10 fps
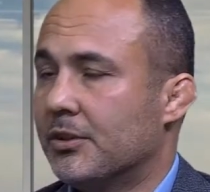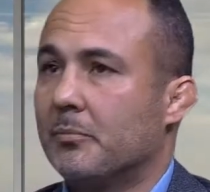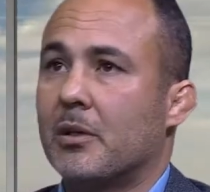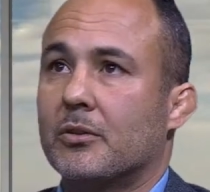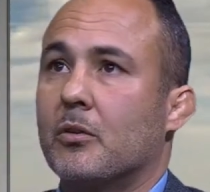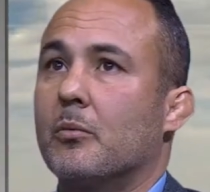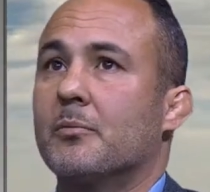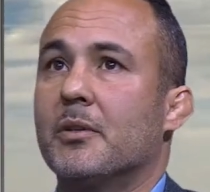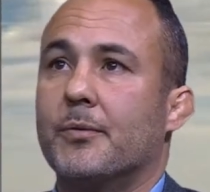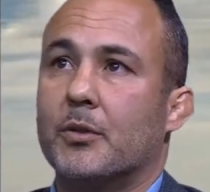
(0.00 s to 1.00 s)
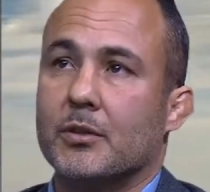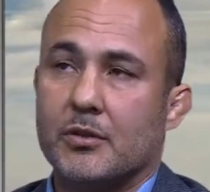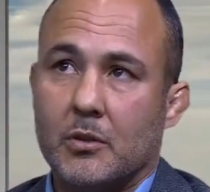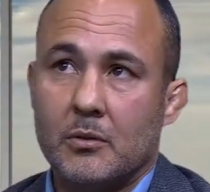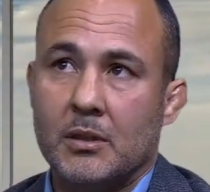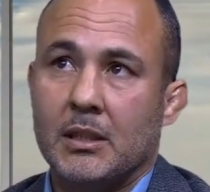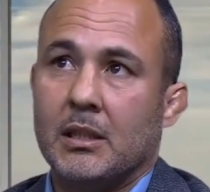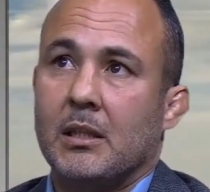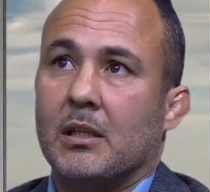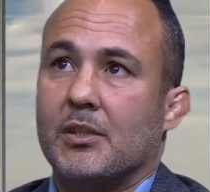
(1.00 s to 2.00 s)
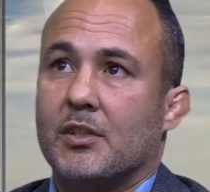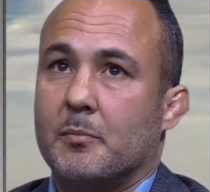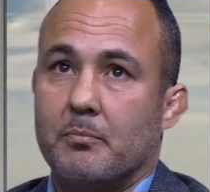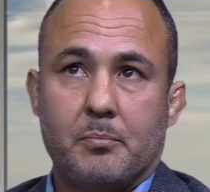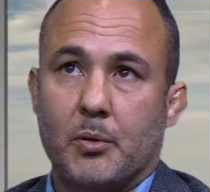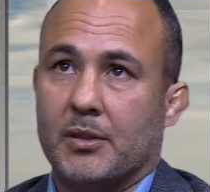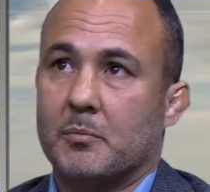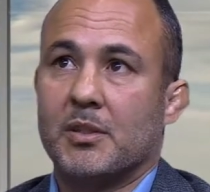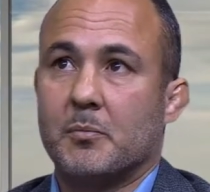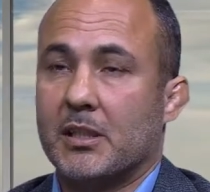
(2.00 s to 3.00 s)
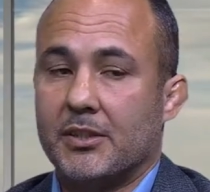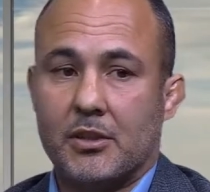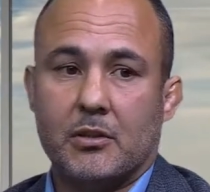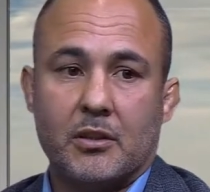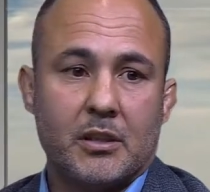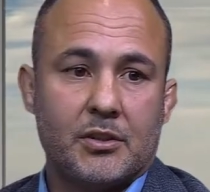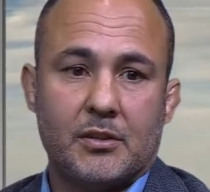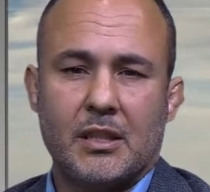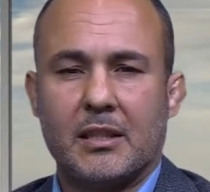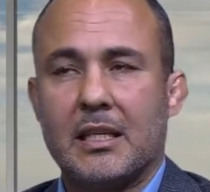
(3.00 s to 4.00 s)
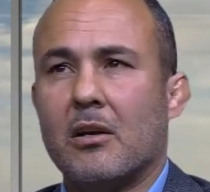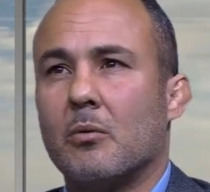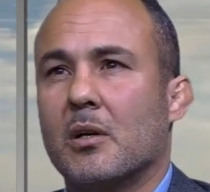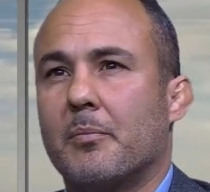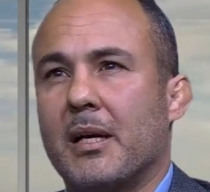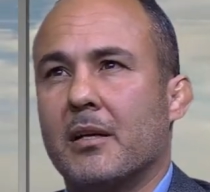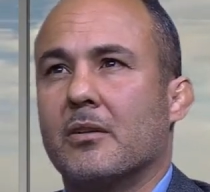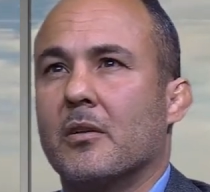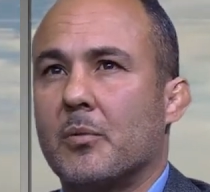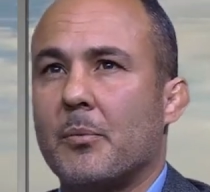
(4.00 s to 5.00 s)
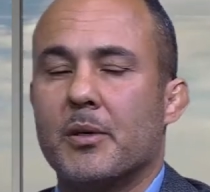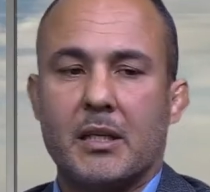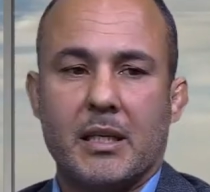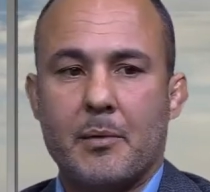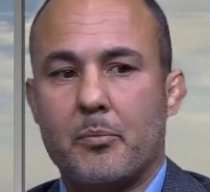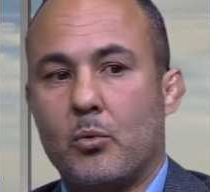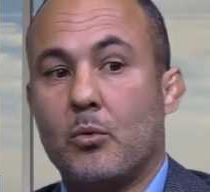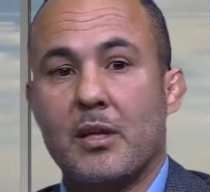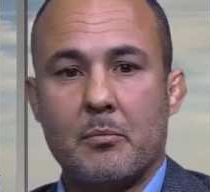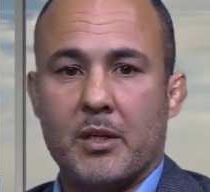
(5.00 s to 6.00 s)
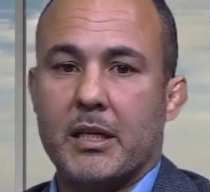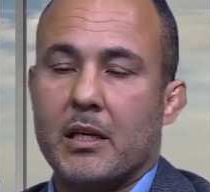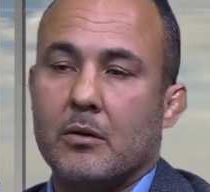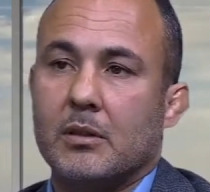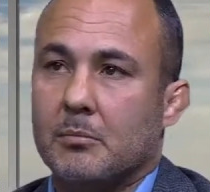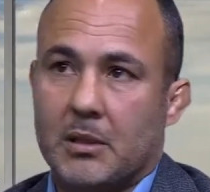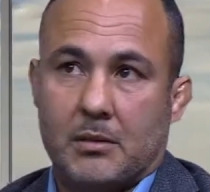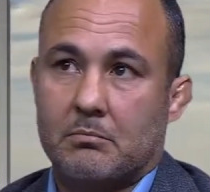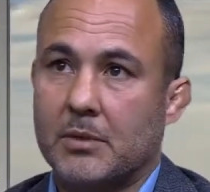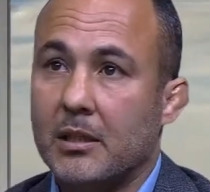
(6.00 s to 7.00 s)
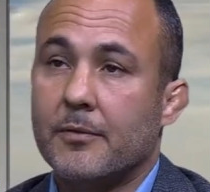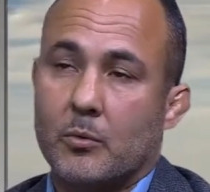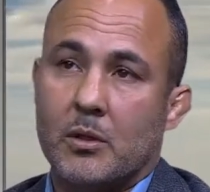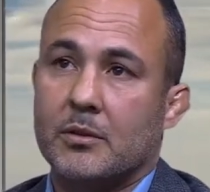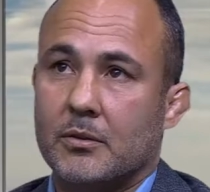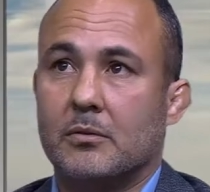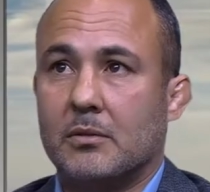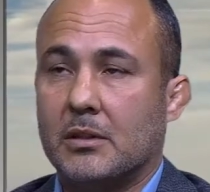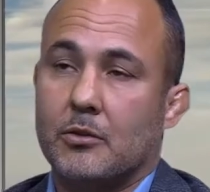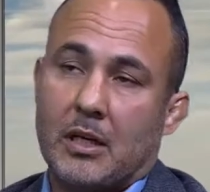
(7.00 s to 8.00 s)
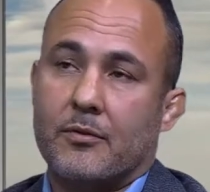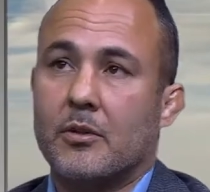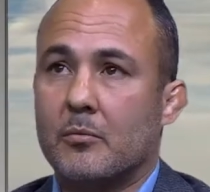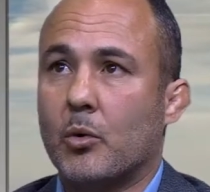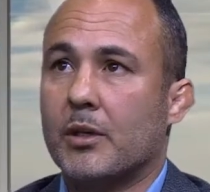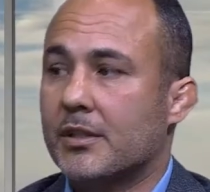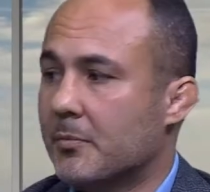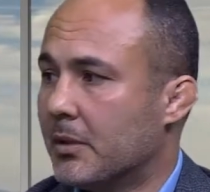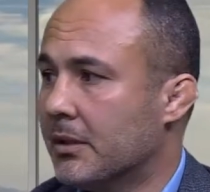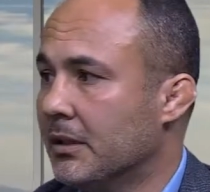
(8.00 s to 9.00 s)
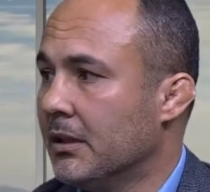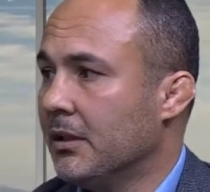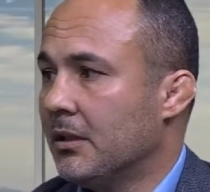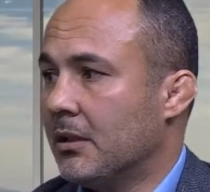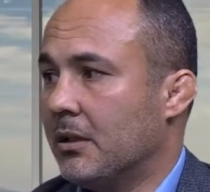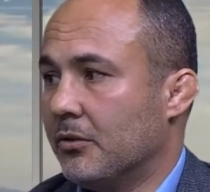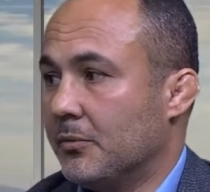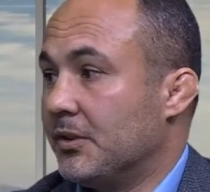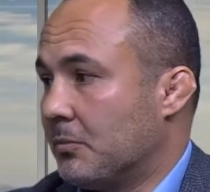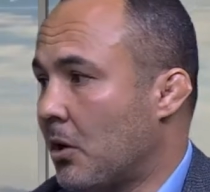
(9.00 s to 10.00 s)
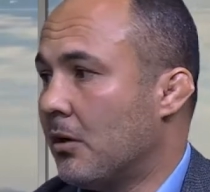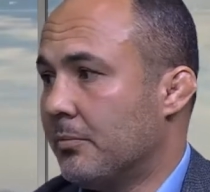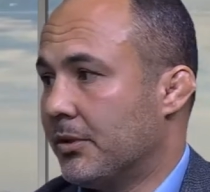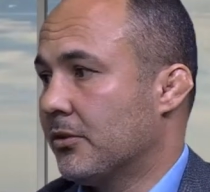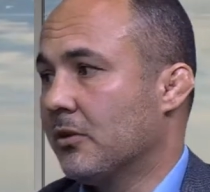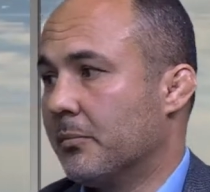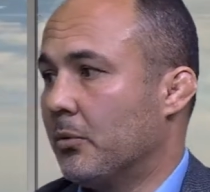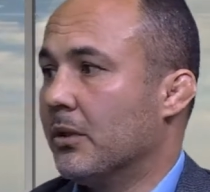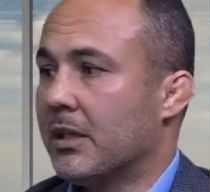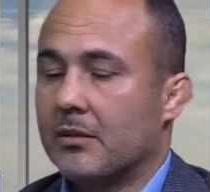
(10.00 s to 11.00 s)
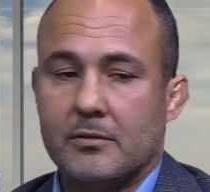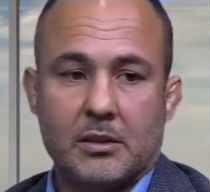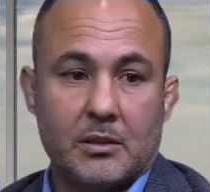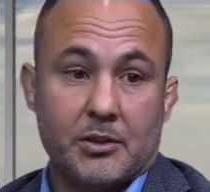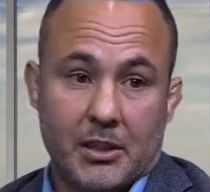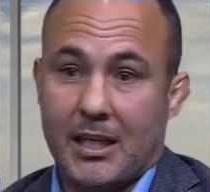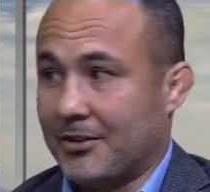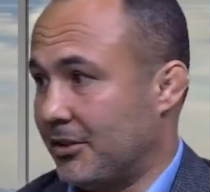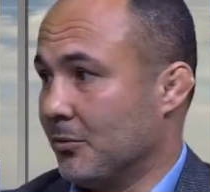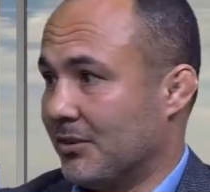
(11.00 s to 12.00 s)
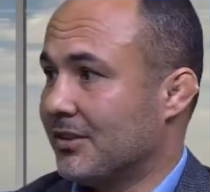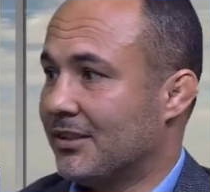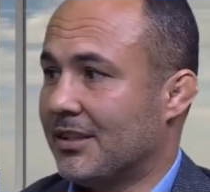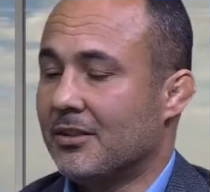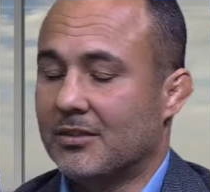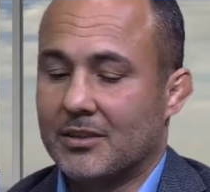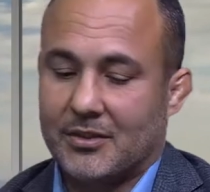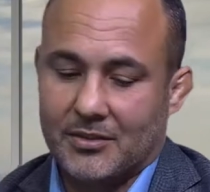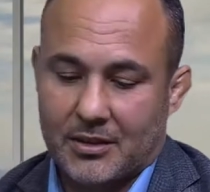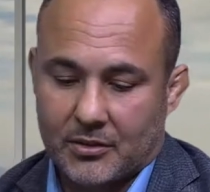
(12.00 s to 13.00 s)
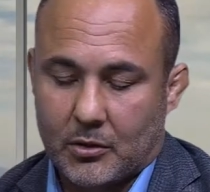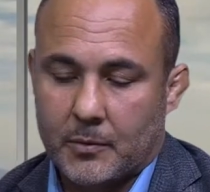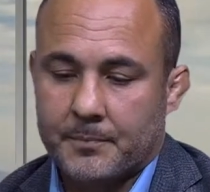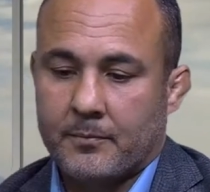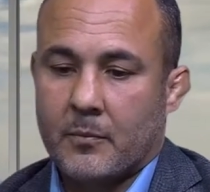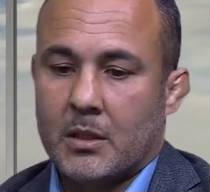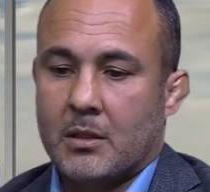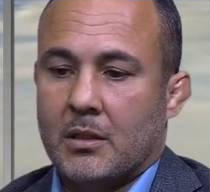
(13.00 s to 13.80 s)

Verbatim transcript: She bought the home with me a few years ago and she put as much money as she could. And she's like, now I want to buy another property. Can I pull that money out? And I'm like, yeah, if you want to you'll have another mortgage, but yeah. uh, it'll be small because you're only pulling out. And she actually it was sixty thousand that she said. So how funny.